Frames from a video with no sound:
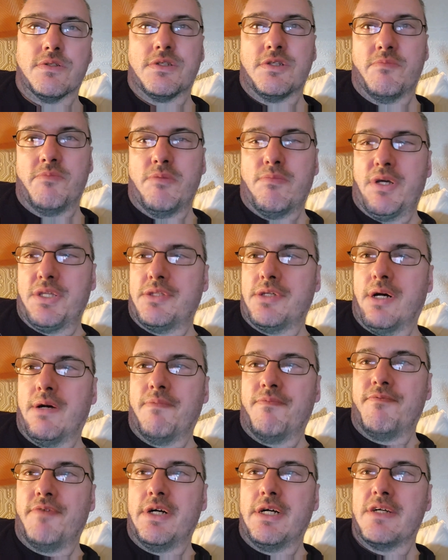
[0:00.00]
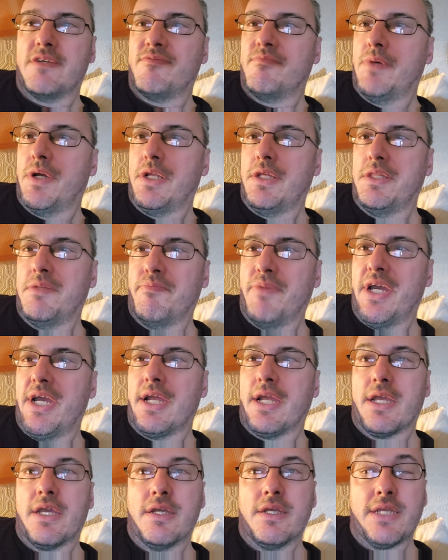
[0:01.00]
It's going to be my top 5 Money in the
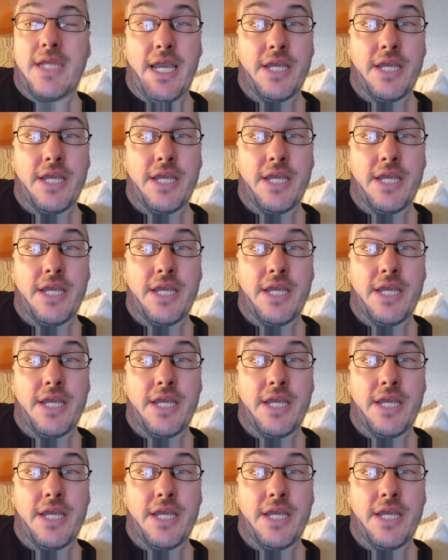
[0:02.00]
Bank